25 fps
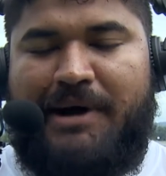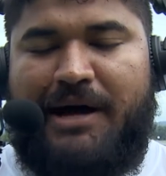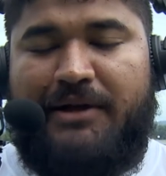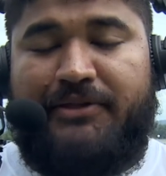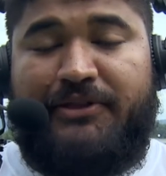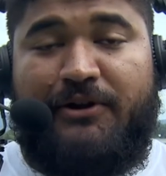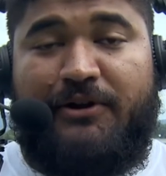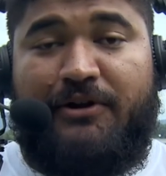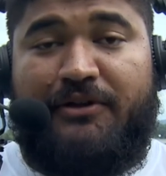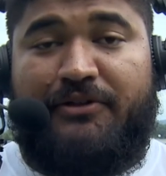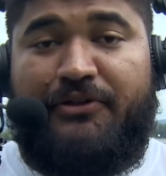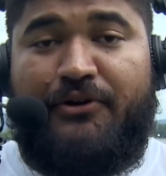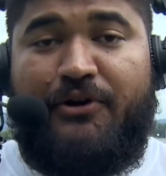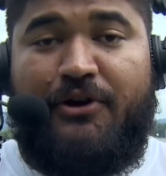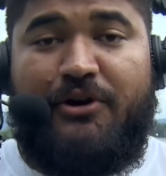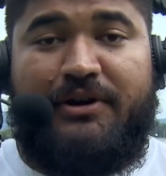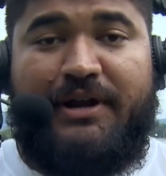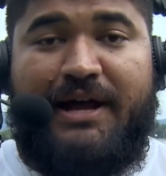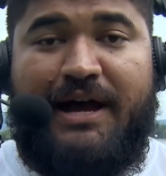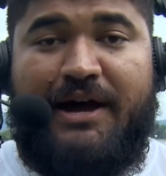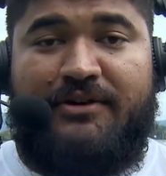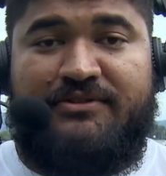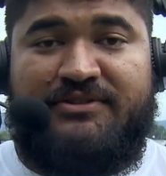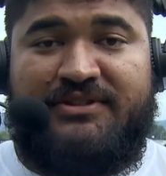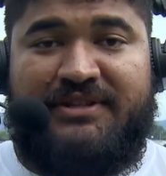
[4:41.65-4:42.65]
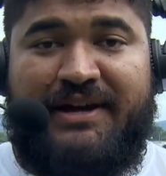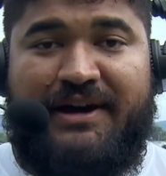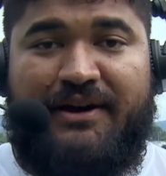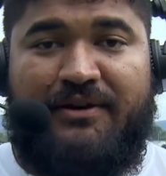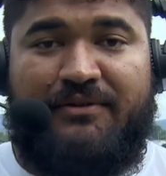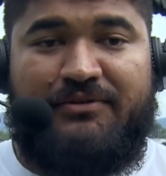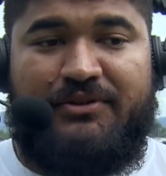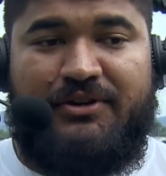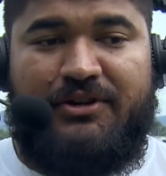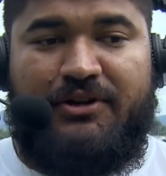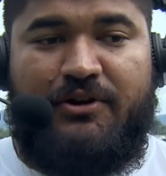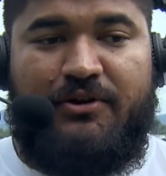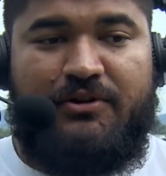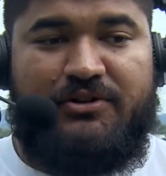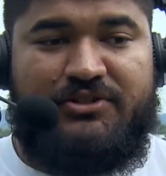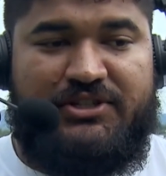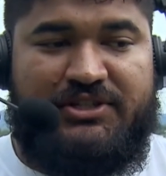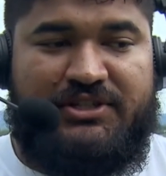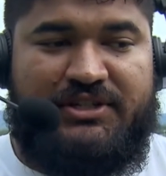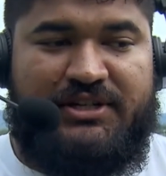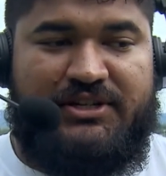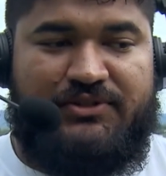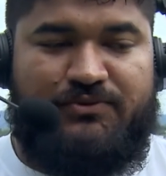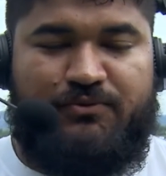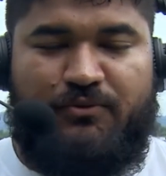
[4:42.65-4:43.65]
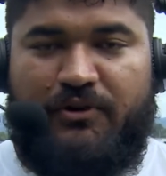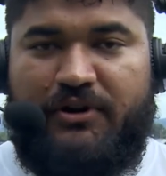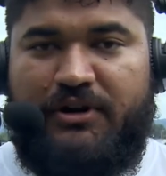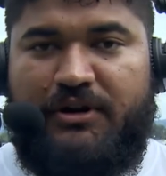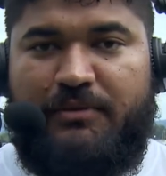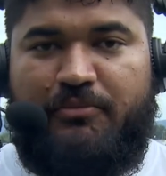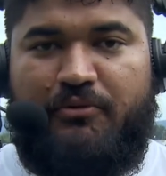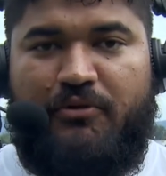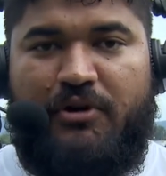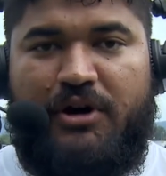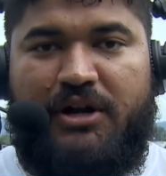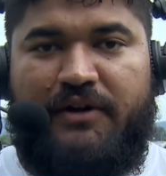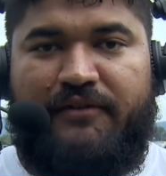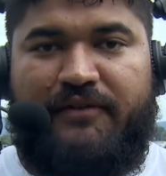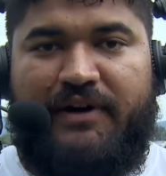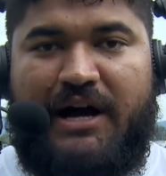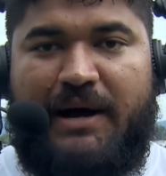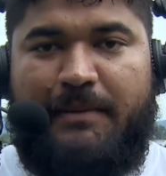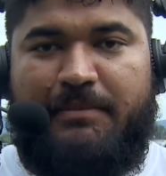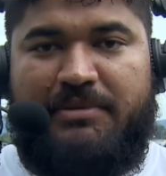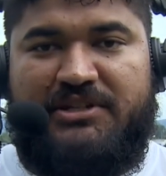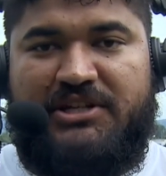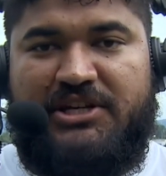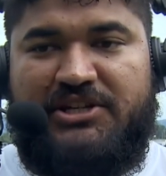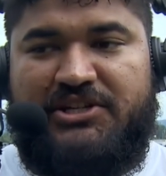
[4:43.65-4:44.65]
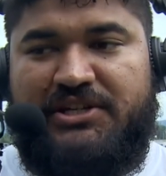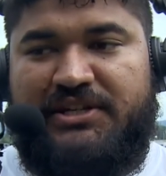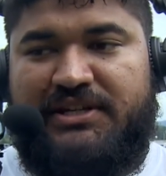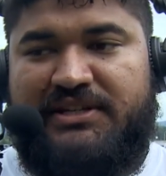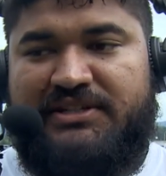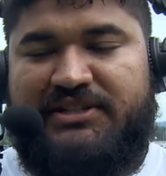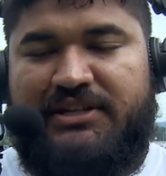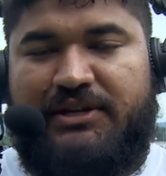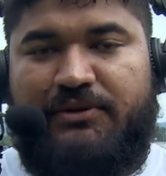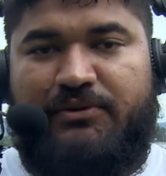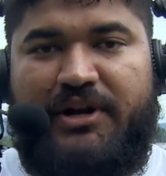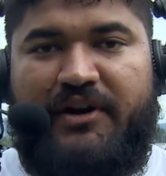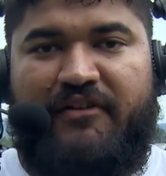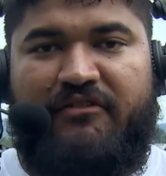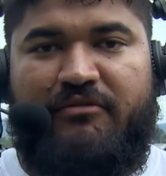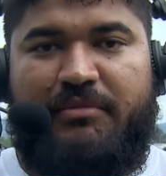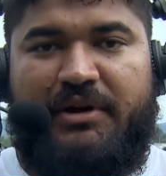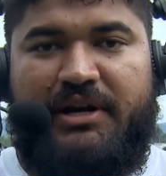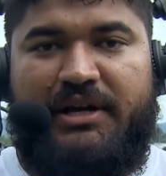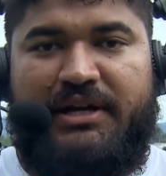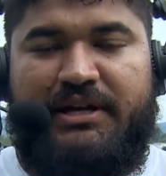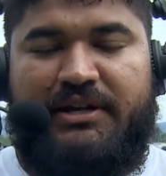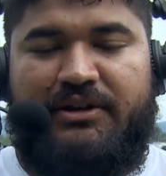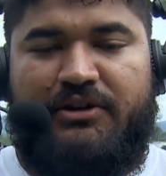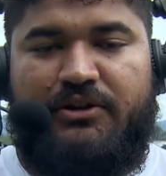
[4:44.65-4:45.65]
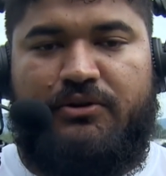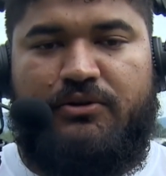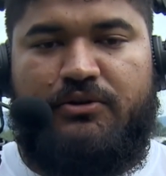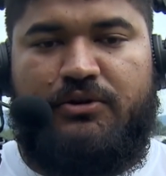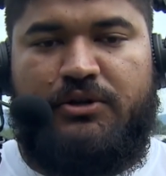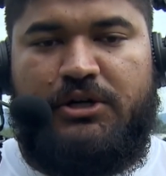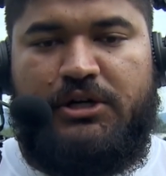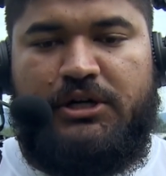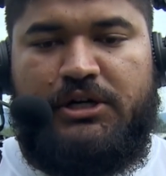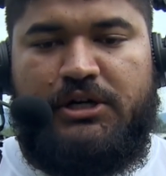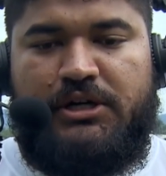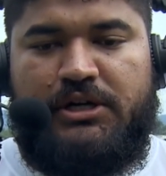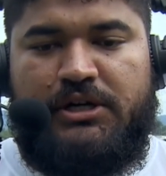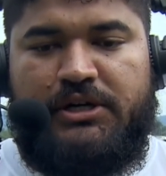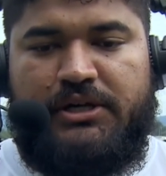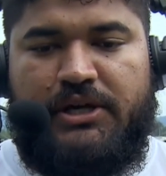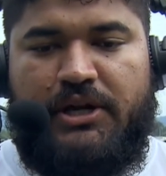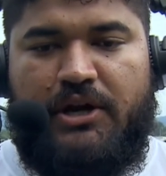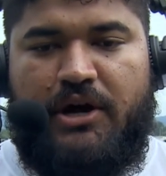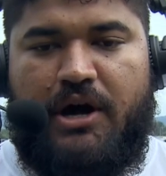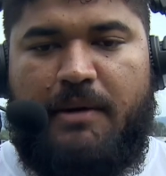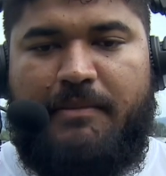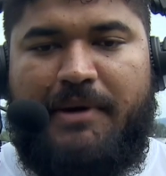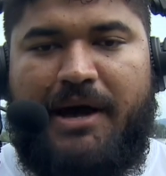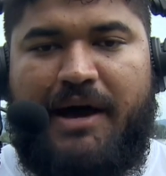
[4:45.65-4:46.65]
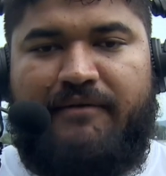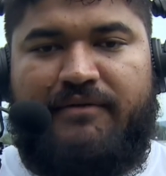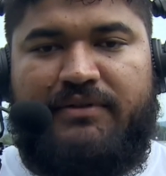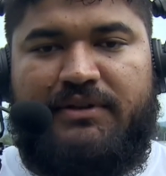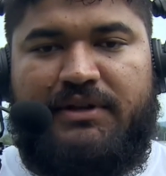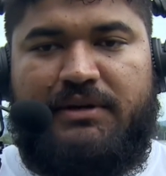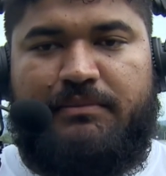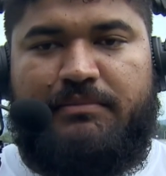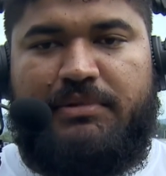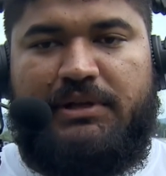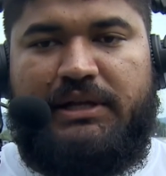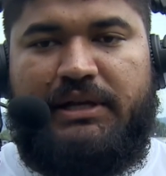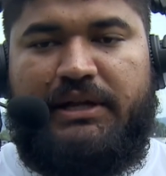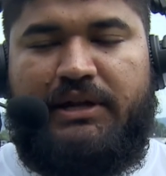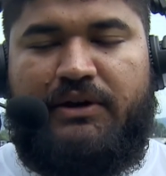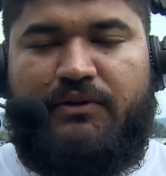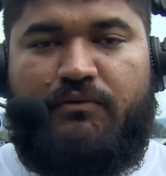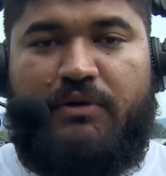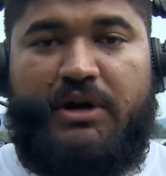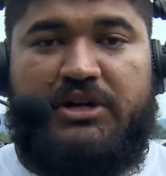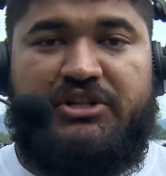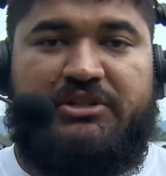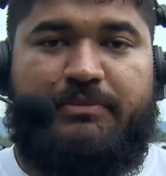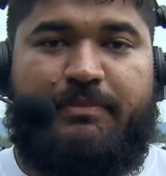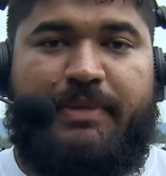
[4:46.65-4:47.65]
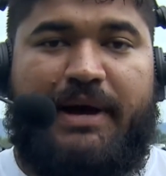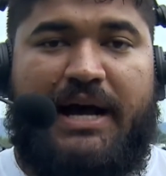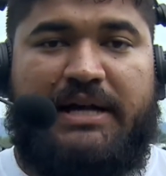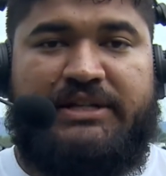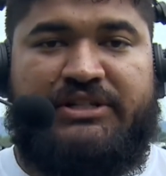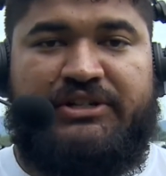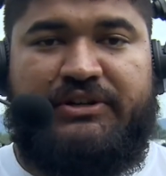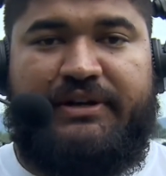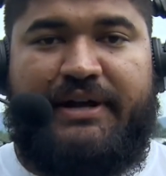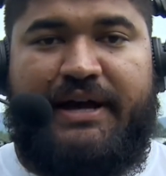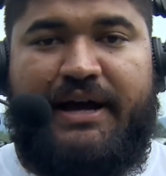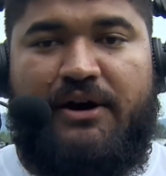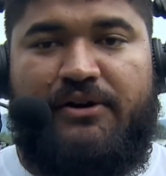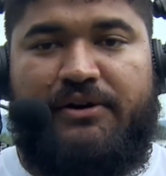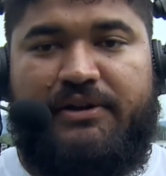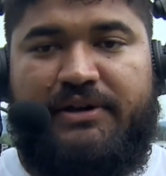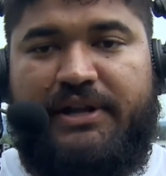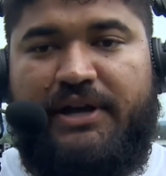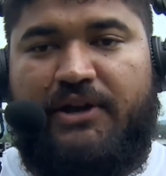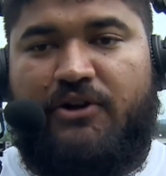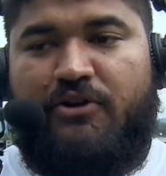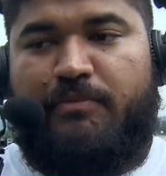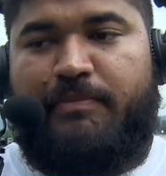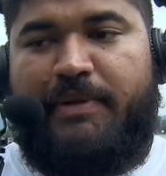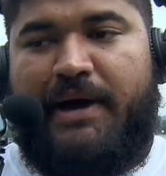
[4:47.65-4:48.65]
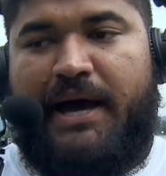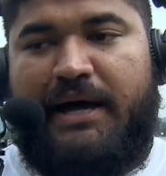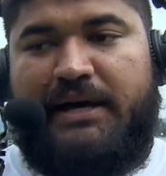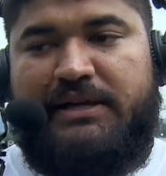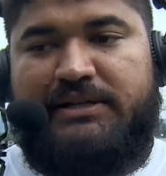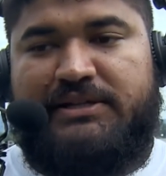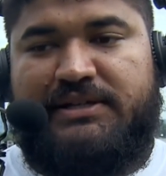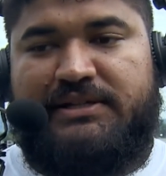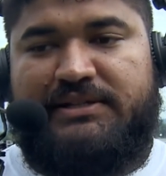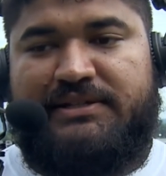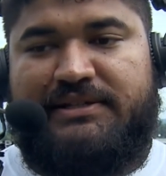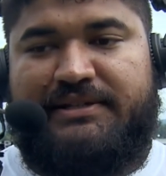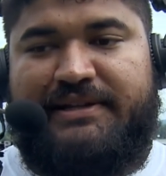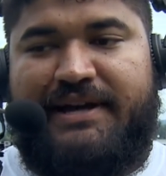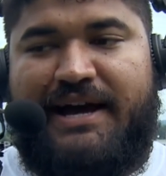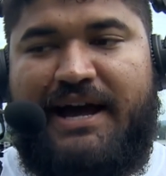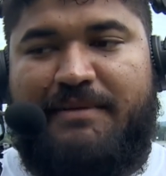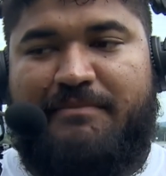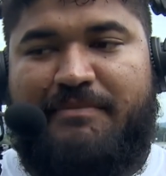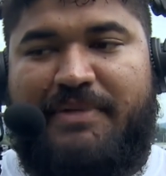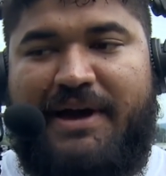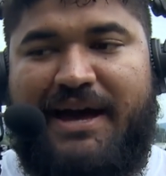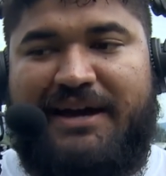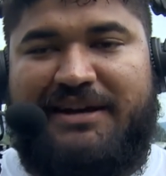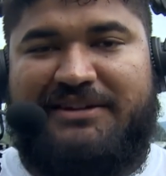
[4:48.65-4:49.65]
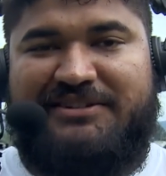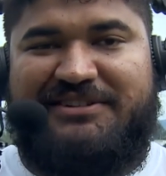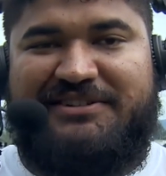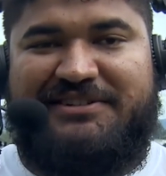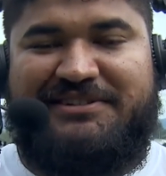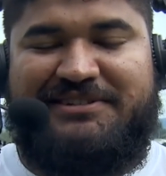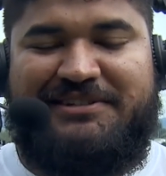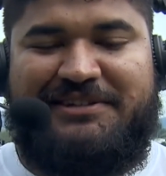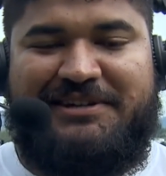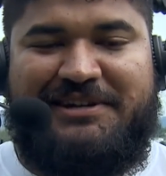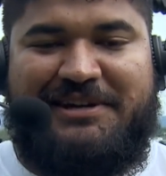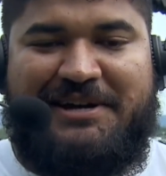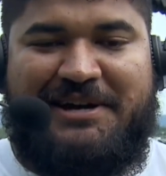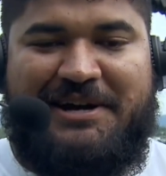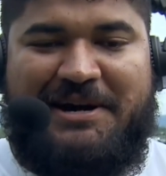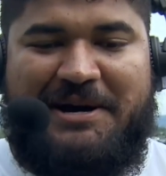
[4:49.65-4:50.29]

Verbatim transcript: I'm out there on third downs now, you know, just because we're in a point of competition and seeing what everybody can do. You know, I'm having the ability to rush the passer now in nickel packages and dime packages.